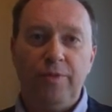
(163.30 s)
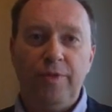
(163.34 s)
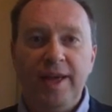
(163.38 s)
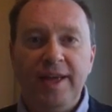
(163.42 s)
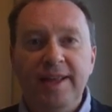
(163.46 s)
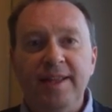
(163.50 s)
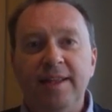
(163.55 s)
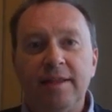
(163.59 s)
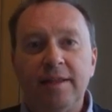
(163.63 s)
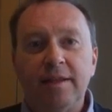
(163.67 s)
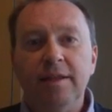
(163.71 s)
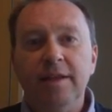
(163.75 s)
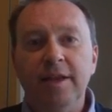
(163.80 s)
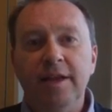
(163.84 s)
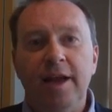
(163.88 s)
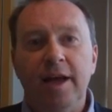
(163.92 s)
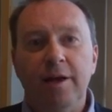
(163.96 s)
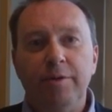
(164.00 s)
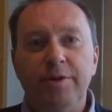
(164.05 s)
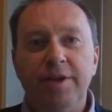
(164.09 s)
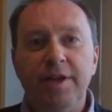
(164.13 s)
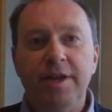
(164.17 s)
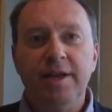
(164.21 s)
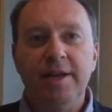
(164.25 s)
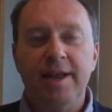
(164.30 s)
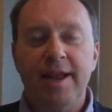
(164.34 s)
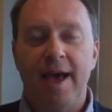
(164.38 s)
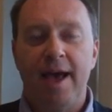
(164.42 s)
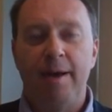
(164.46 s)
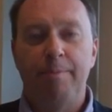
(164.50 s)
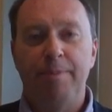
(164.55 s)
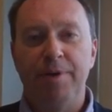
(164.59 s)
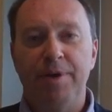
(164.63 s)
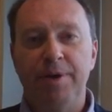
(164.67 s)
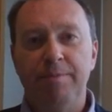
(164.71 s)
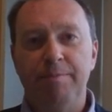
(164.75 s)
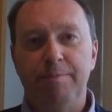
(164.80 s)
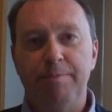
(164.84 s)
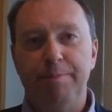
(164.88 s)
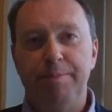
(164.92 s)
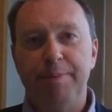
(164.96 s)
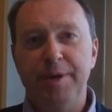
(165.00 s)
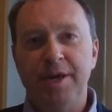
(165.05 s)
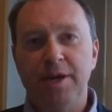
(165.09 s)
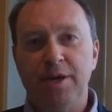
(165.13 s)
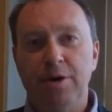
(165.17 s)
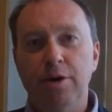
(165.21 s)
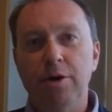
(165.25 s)
they, you know, didn't happen
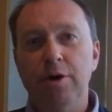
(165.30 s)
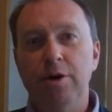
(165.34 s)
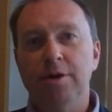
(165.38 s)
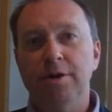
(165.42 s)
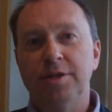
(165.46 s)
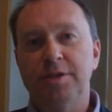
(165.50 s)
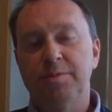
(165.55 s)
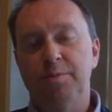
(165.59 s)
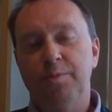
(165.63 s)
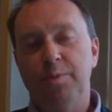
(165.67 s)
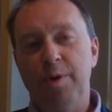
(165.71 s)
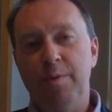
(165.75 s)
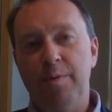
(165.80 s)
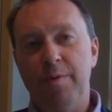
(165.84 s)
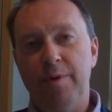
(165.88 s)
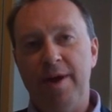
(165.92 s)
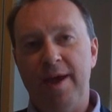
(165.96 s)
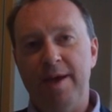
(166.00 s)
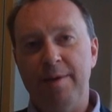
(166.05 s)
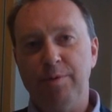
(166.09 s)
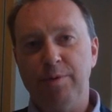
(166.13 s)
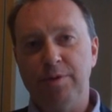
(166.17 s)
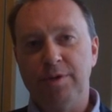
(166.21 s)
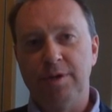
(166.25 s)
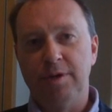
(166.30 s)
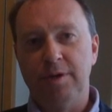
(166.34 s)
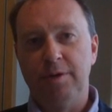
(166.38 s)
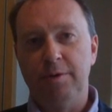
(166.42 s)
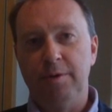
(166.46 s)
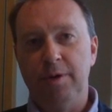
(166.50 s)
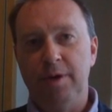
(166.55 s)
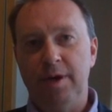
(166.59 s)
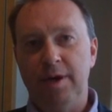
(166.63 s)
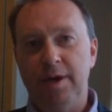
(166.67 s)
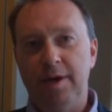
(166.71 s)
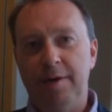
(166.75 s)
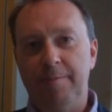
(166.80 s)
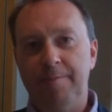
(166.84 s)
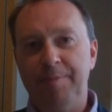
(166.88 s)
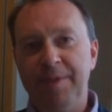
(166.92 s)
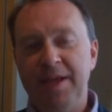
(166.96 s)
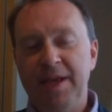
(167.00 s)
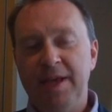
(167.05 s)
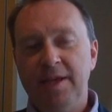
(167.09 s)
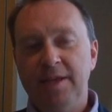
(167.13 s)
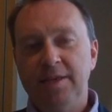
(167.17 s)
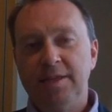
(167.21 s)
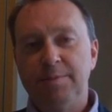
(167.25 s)
because we were able to
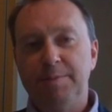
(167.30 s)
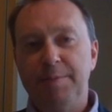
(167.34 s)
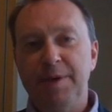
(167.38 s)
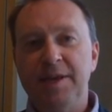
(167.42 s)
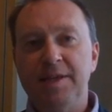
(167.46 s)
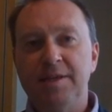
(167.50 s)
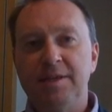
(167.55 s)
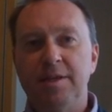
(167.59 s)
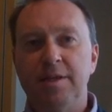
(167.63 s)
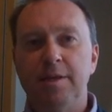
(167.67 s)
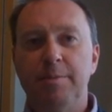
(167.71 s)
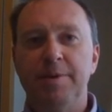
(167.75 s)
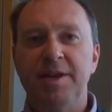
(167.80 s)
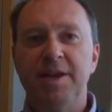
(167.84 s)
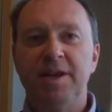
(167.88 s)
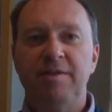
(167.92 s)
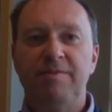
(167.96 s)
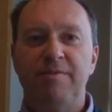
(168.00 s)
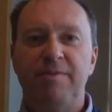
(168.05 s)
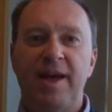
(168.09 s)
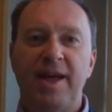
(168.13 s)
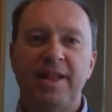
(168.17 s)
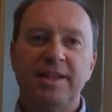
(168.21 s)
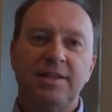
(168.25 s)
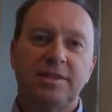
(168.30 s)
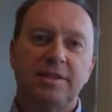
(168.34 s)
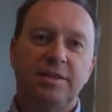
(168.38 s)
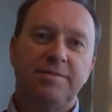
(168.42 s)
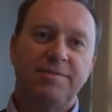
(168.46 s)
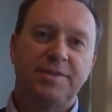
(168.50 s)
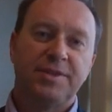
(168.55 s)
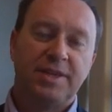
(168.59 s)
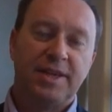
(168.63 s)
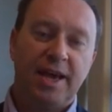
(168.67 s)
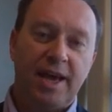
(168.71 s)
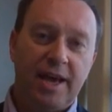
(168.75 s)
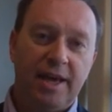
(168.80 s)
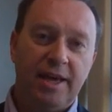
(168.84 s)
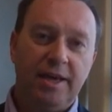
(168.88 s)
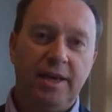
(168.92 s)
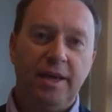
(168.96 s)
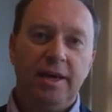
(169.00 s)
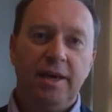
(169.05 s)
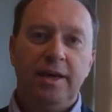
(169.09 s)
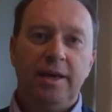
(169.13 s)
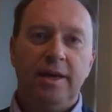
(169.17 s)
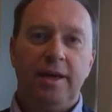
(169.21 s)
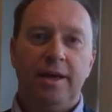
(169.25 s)
speak to them in advance of, say,
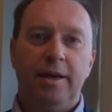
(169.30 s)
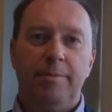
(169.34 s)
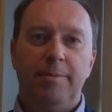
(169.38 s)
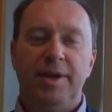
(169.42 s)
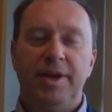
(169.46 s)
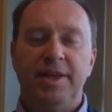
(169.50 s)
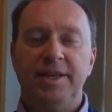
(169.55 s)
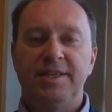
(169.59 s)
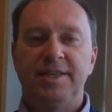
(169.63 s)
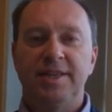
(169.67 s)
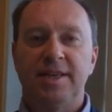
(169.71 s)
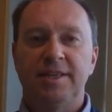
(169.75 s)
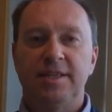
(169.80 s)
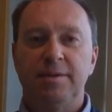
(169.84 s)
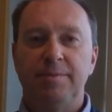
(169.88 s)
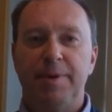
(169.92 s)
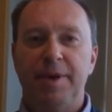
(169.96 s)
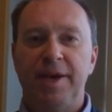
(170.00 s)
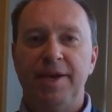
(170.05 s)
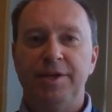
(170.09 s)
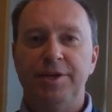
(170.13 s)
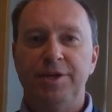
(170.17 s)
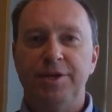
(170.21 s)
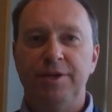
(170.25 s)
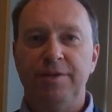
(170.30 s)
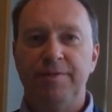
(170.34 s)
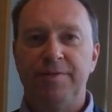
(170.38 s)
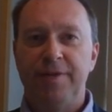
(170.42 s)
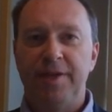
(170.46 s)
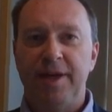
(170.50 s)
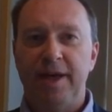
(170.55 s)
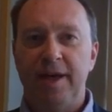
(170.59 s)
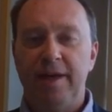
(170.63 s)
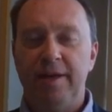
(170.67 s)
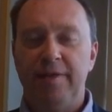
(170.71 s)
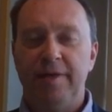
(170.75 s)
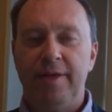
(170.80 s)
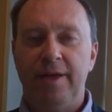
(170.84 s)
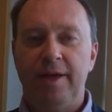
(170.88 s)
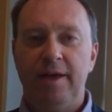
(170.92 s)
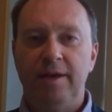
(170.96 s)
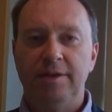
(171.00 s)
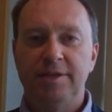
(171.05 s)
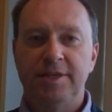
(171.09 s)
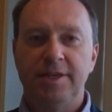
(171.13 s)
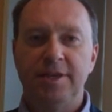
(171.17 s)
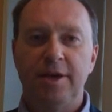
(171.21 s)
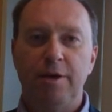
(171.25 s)
an exacerbation of their
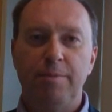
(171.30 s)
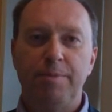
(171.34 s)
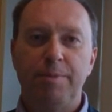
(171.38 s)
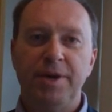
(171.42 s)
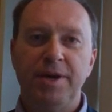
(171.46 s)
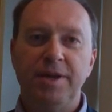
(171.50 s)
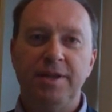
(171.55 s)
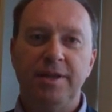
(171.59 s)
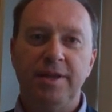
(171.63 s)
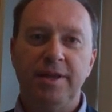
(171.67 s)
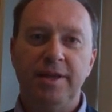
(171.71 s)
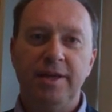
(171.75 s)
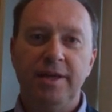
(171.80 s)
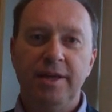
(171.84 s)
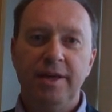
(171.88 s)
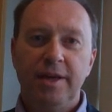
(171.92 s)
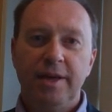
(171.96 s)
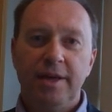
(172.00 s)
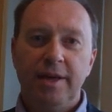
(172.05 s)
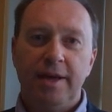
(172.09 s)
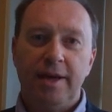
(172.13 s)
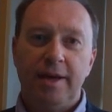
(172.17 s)
COPD,